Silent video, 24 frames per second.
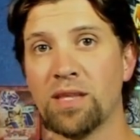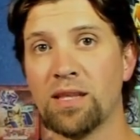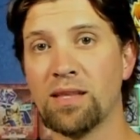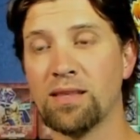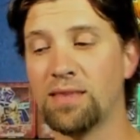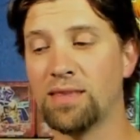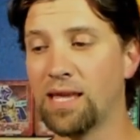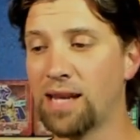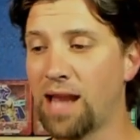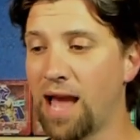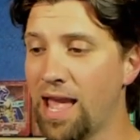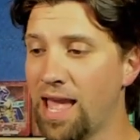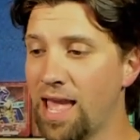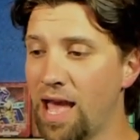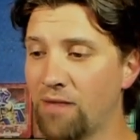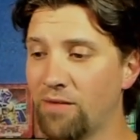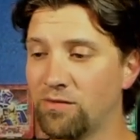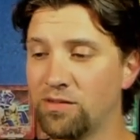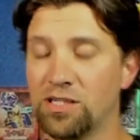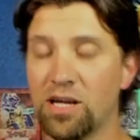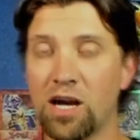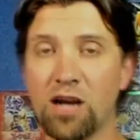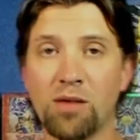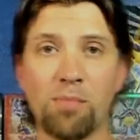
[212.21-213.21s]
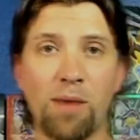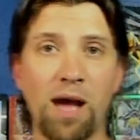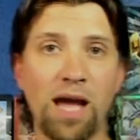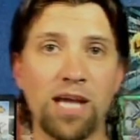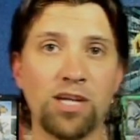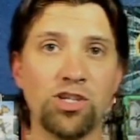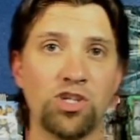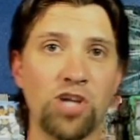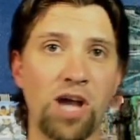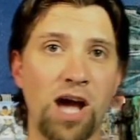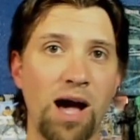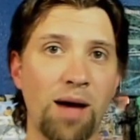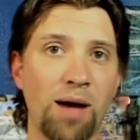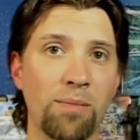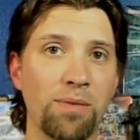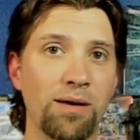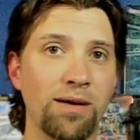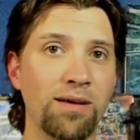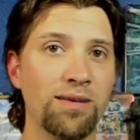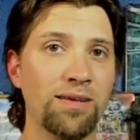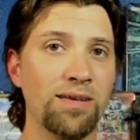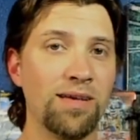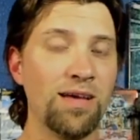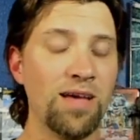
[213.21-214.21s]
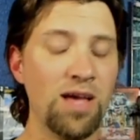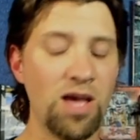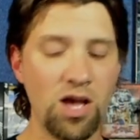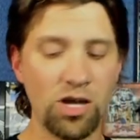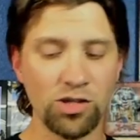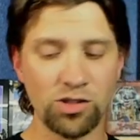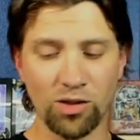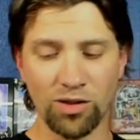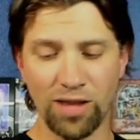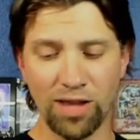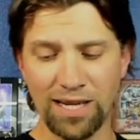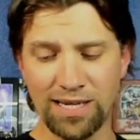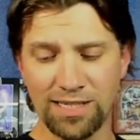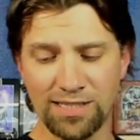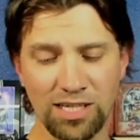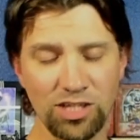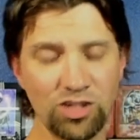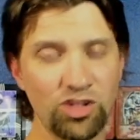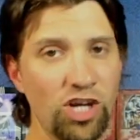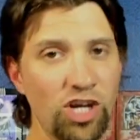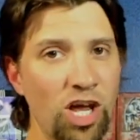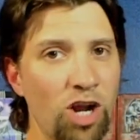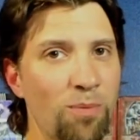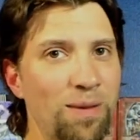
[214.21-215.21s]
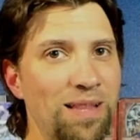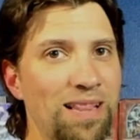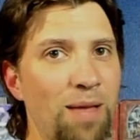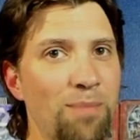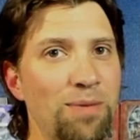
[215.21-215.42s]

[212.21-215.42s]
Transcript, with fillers: then I have done my job. So ladies and gentlemen,